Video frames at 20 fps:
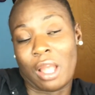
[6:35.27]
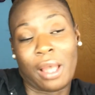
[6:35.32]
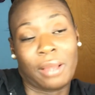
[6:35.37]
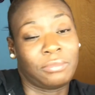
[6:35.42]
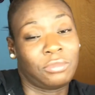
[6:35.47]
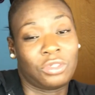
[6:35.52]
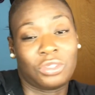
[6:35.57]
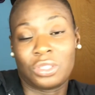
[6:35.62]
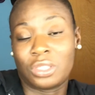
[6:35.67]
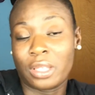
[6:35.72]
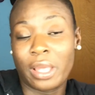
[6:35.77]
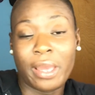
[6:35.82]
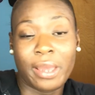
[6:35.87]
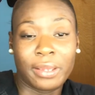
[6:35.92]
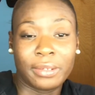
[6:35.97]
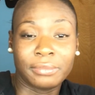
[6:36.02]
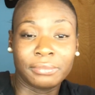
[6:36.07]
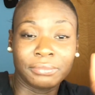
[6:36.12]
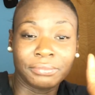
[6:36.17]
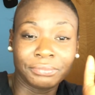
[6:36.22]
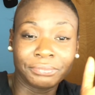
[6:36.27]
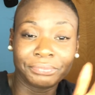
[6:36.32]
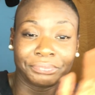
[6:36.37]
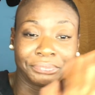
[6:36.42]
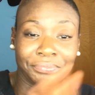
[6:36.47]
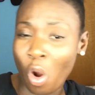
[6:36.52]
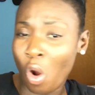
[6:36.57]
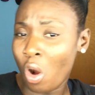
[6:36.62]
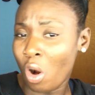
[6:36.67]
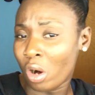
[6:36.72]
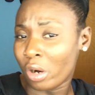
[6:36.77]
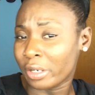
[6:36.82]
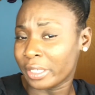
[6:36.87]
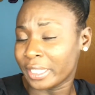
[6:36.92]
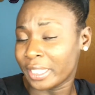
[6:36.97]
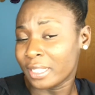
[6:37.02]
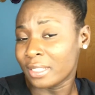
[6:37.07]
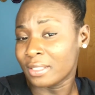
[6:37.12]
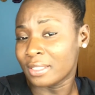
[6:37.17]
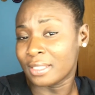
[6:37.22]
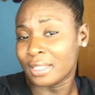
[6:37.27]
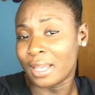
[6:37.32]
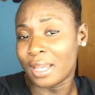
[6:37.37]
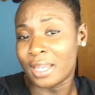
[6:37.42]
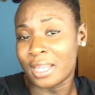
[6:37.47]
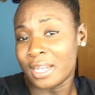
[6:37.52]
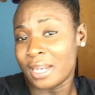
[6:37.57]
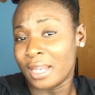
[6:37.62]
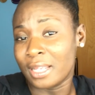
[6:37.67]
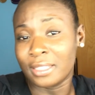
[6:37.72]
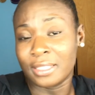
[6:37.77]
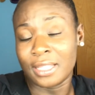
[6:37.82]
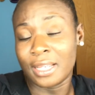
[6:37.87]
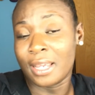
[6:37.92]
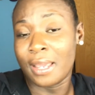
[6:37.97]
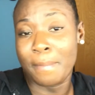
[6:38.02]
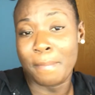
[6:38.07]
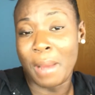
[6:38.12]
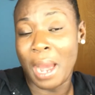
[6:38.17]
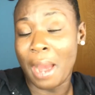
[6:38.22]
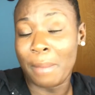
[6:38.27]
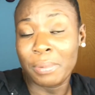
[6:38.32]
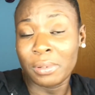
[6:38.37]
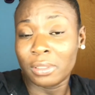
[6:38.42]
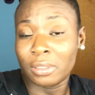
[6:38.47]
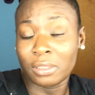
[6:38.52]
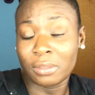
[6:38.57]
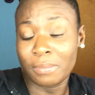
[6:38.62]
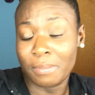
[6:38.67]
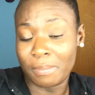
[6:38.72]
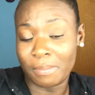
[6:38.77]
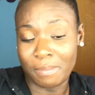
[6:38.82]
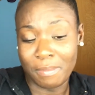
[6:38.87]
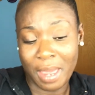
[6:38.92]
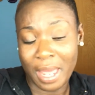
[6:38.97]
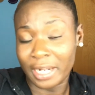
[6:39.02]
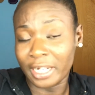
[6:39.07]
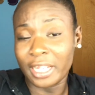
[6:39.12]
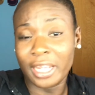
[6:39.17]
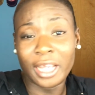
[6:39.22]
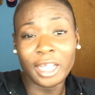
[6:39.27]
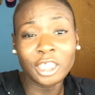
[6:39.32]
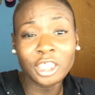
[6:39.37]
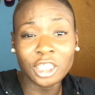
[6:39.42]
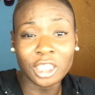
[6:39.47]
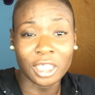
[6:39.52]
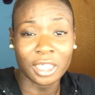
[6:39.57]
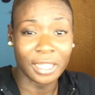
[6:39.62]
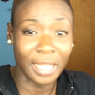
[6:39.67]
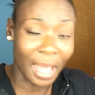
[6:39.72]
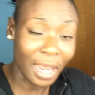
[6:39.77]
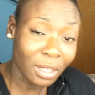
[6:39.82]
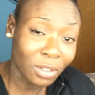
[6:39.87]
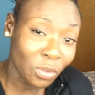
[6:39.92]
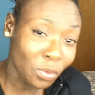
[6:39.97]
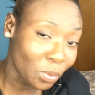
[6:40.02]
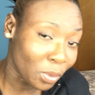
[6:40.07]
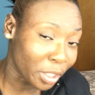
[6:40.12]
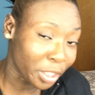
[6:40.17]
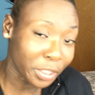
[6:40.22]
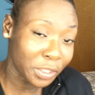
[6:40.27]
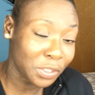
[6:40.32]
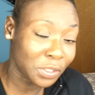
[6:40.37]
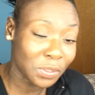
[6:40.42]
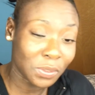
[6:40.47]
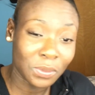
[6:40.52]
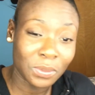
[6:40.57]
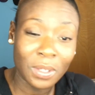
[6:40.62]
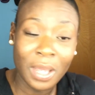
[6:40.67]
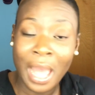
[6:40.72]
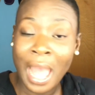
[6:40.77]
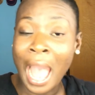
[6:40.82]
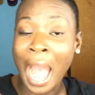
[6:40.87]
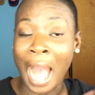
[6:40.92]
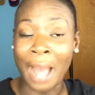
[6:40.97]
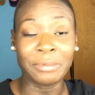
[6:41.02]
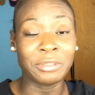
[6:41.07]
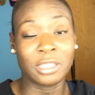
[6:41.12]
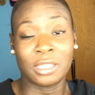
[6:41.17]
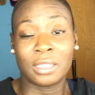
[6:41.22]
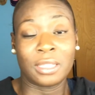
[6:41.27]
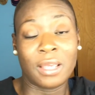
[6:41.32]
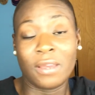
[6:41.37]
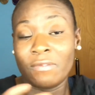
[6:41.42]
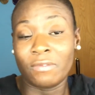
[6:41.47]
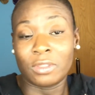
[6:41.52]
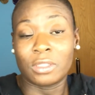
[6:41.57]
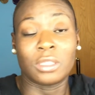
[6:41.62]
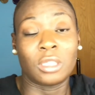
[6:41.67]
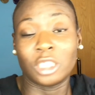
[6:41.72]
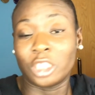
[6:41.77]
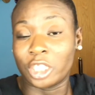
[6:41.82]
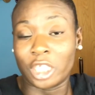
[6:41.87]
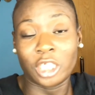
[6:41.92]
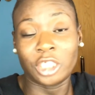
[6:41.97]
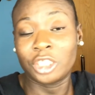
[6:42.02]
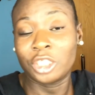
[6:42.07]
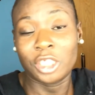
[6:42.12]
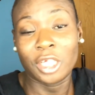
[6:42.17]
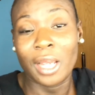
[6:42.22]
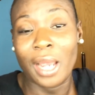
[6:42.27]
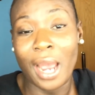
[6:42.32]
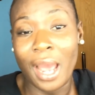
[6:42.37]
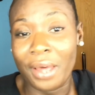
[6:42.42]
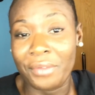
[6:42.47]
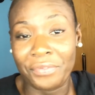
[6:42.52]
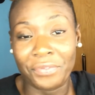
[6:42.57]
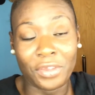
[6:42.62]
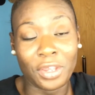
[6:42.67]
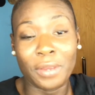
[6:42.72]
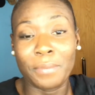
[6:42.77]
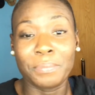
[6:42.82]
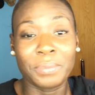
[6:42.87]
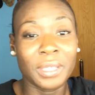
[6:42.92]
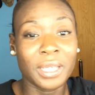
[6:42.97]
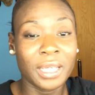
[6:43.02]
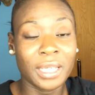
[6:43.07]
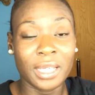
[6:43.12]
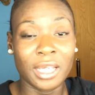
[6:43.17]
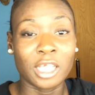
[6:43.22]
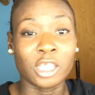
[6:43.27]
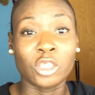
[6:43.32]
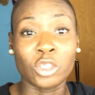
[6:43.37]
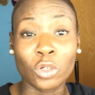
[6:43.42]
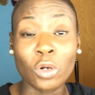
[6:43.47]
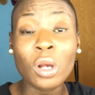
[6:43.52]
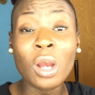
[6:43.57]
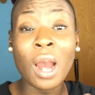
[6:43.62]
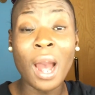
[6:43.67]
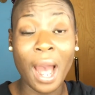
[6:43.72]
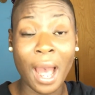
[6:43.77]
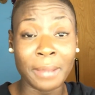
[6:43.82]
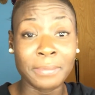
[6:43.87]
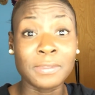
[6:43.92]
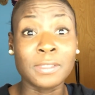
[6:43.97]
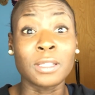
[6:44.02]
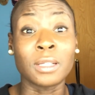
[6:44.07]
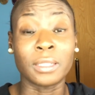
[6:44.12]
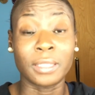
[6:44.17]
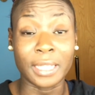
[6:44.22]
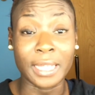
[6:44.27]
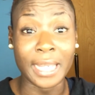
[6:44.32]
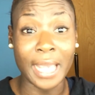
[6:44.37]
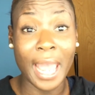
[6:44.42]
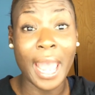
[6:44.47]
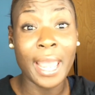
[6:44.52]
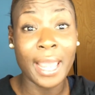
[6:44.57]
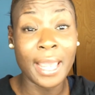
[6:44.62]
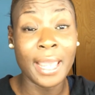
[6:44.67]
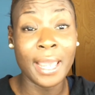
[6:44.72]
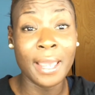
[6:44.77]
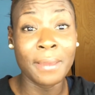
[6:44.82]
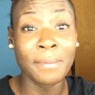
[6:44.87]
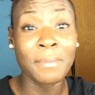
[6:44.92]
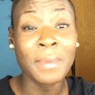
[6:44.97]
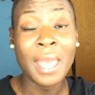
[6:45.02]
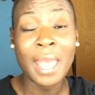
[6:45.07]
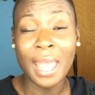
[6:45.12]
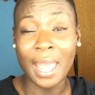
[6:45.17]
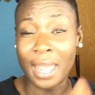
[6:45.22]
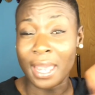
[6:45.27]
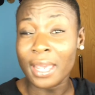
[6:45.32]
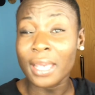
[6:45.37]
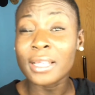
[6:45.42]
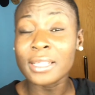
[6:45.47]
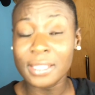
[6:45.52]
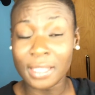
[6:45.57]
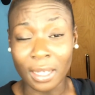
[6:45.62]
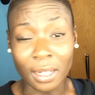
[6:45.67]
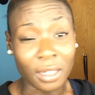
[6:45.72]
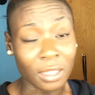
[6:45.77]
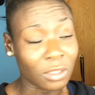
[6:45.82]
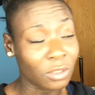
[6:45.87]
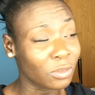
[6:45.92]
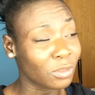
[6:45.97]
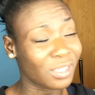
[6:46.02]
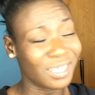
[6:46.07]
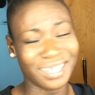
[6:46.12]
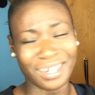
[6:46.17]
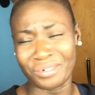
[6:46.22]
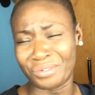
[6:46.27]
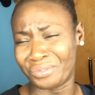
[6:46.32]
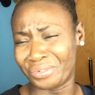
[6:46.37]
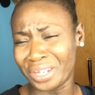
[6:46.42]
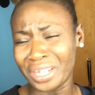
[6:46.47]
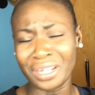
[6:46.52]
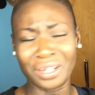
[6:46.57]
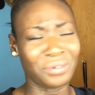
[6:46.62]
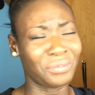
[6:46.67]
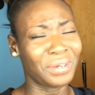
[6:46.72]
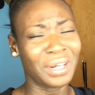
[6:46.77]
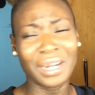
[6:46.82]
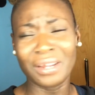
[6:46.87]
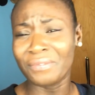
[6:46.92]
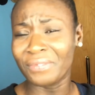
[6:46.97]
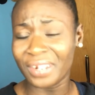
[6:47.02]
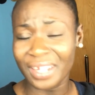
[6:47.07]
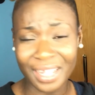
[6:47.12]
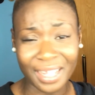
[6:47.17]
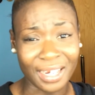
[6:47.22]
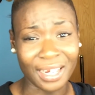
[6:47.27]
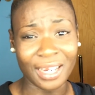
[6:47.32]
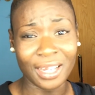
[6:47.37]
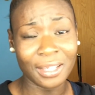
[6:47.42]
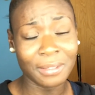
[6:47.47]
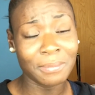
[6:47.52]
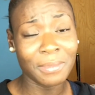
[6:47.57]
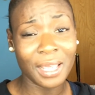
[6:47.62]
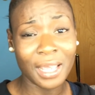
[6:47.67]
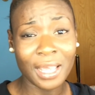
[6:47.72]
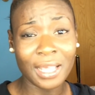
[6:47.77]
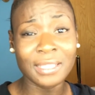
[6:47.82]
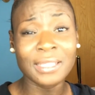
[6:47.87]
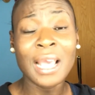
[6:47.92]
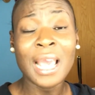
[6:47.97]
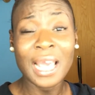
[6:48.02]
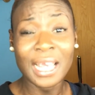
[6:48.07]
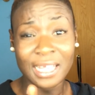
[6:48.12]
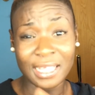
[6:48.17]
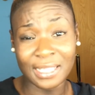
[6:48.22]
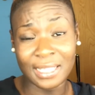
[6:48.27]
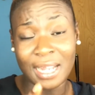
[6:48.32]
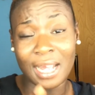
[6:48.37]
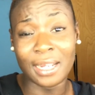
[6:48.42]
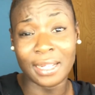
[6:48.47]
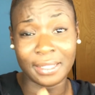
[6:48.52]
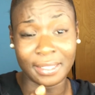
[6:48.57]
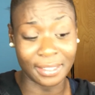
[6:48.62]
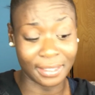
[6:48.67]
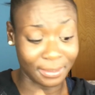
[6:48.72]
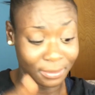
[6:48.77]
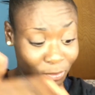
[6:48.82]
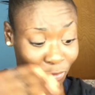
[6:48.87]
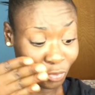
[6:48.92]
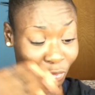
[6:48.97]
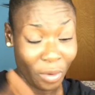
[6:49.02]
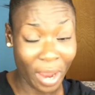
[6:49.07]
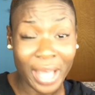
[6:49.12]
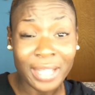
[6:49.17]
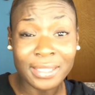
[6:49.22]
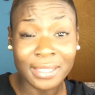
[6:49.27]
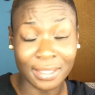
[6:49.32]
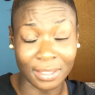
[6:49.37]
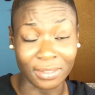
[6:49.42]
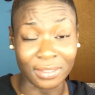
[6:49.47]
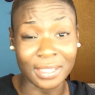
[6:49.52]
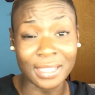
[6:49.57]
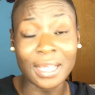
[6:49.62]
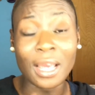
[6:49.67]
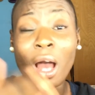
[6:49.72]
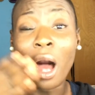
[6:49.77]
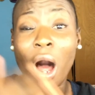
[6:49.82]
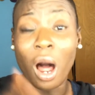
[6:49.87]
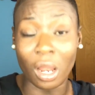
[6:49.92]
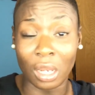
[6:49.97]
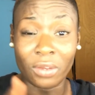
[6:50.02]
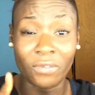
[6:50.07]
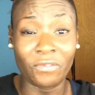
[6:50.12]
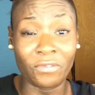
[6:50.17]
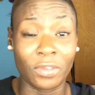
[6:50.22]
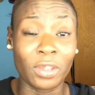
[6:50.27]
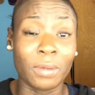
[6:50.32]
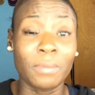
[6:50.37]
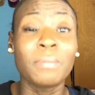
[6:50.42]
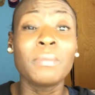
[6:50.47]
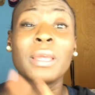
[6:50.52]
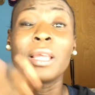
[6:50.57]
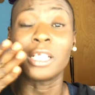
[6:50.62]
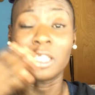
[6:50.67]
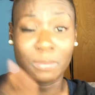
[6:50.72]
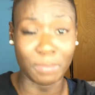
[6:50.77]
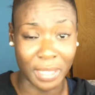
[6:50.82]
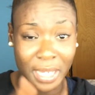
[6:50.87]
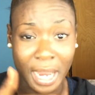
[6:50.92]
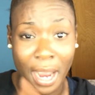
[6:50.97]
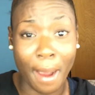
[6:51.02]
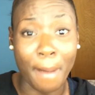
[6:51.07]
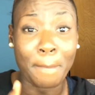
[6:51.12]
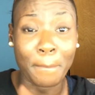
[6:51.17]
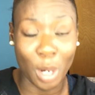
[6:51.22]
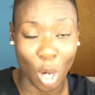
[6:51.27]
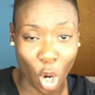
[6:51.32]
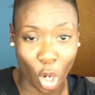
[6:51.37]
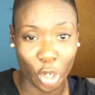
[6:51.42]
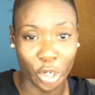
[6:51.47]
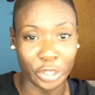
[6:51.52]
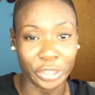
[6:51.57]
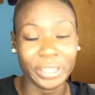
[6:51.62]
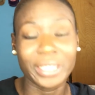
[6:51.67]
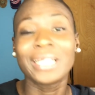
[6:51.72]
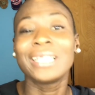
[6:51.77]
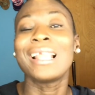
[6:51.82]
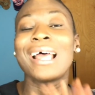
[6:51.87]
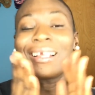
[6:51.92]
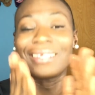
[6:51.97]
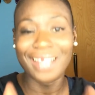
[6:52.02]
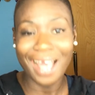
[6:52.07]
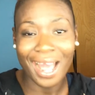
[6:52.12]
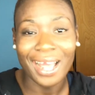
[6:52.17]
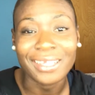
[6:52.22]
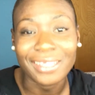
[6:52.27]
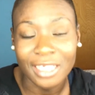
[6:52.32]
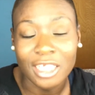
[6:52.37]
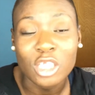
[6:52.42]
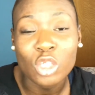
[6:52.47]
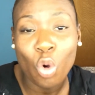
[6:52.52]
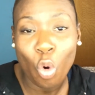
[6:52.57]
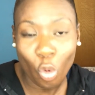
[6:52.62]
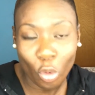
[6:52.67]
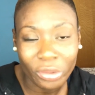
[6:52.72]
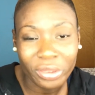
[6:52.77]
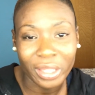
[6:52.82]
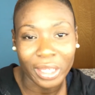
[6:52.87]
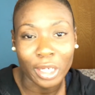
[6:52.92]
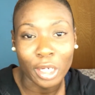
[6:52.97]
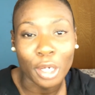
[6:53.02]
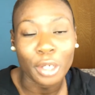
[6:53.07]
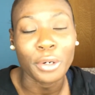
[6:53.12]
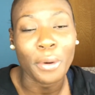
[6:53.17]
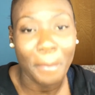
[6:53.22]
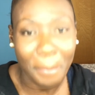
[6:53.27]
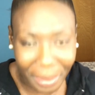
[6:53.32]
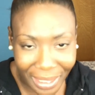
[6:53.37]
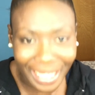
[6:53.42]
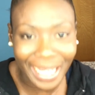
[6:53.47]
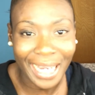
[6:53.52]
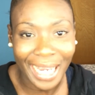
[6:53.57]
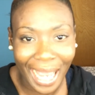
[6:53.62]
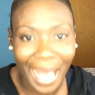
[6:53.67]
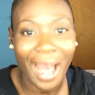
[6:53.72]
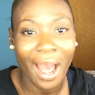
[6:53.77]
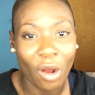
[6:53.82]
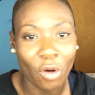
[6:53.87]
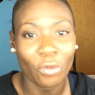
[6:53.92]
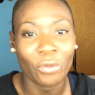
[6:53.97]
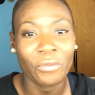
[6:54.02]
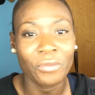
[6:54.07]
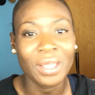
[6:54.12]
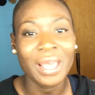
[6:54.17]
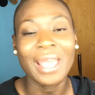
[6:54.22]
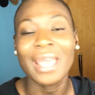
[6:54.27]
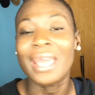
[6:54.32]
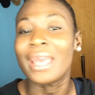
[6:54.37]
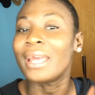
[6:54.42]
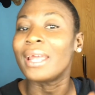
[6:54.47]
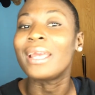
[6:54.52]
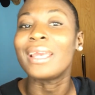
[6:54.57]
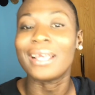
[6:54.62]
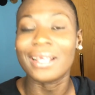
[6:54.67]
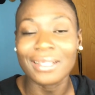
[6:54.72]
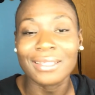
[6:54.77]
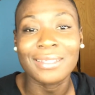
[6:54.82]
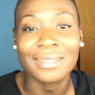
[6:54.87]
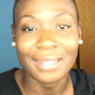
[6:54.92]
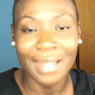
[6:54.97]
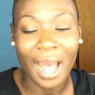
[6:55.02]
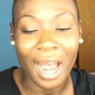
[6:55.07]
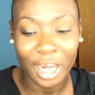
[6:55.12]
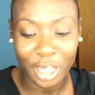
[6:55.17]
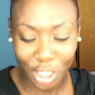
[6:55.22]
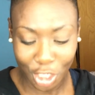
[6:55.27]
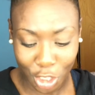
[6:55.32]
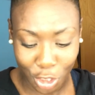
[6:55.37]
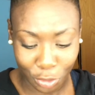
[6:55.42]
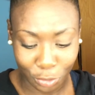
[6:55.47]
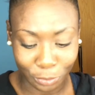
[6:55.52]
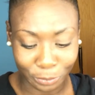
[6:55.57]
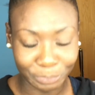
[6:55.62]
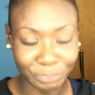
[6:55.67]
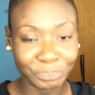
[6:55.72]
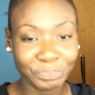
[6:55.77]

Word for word: I'm just saying. Or they could say he didn't take his bipolar medication. That could work too. I'm just giving suggestion out there because those cops gonna get him and his uncle Tariq or whatever his name is, he's not gonna rest until all of them is beyond bars. That's how this whole thing gonna play out. It is not cute.